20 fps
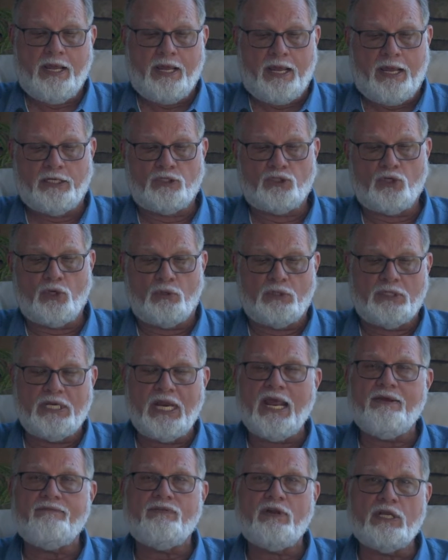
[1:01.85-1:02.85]
And so
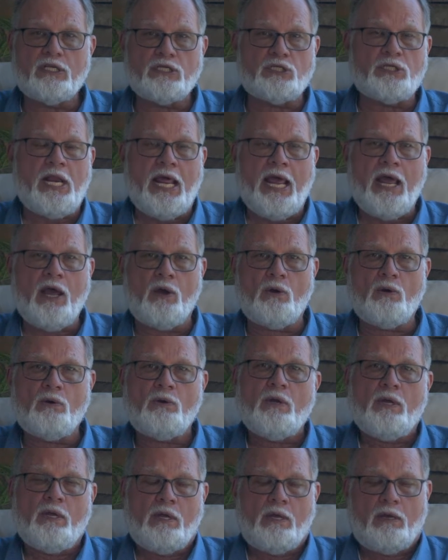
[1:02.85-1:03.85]
David is now
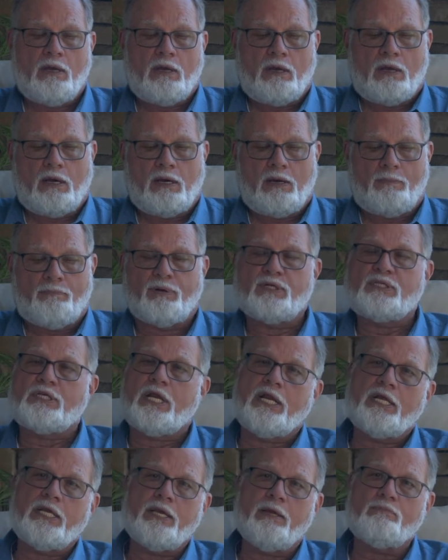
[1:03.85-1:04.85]
uh,
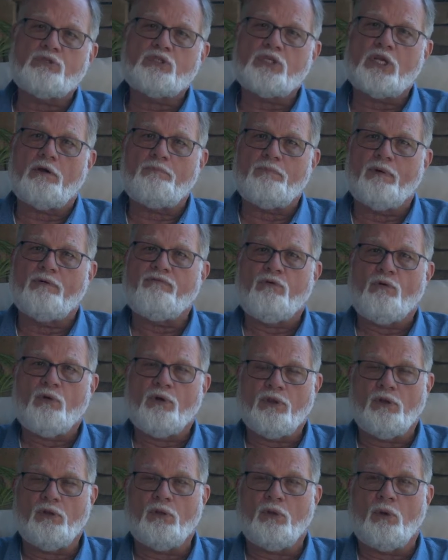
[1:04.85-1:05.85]
presenting himself
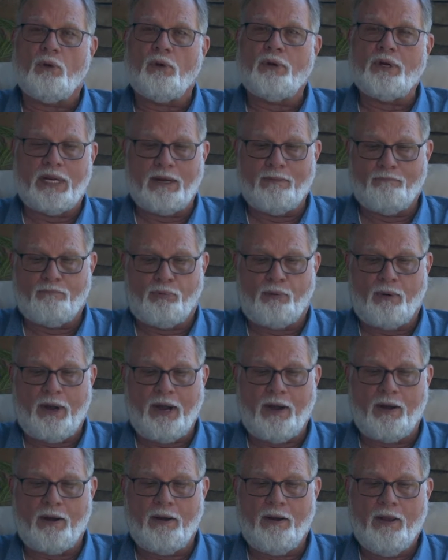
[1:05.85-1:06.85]
before the Lord in
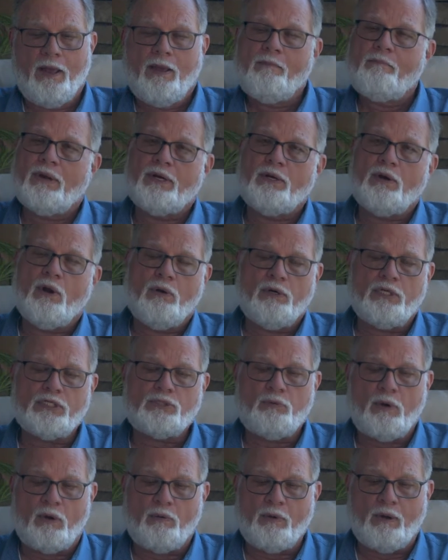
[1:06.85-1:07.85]
prayer. But
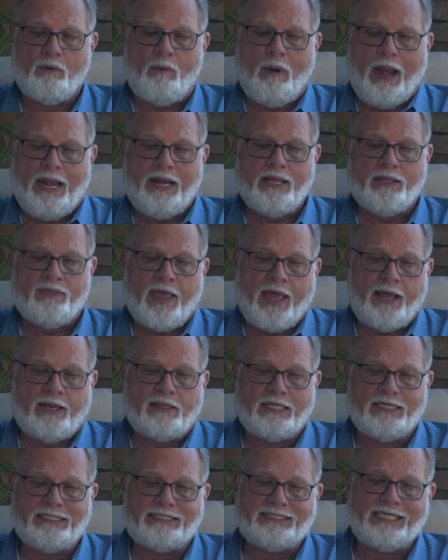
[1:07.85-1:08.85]
notice what we read in
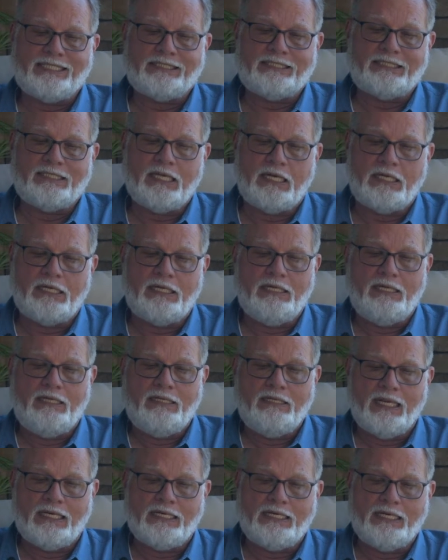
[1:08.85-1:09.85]
that, that it says, the,
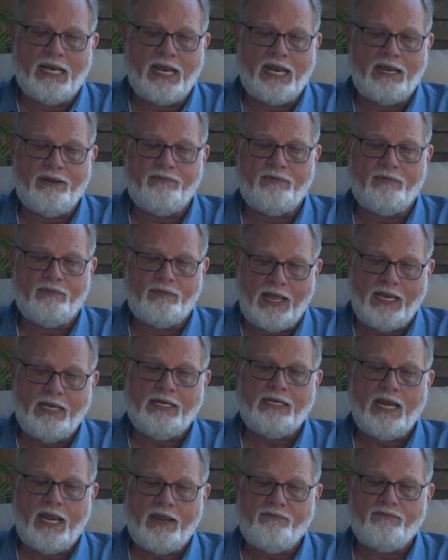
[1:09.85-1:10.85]
the David,
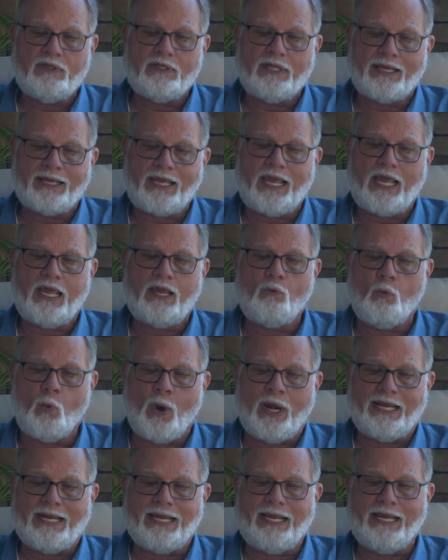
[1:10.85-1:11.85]
Then David the king
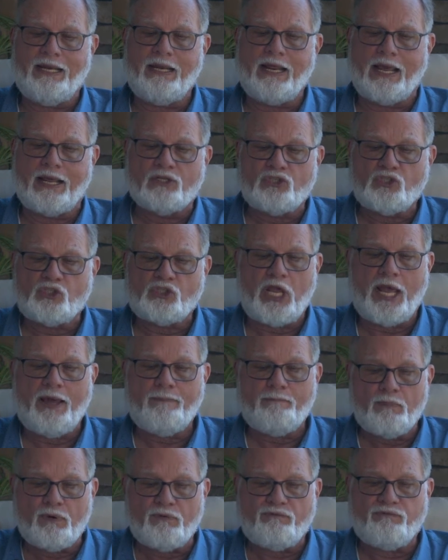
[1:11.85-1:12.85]
went in and
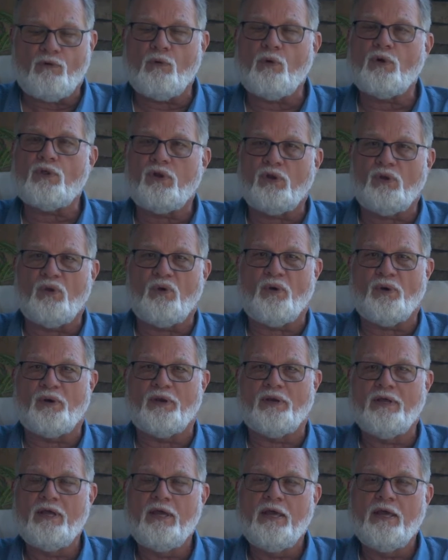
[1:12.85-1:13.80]
sat before the Lord.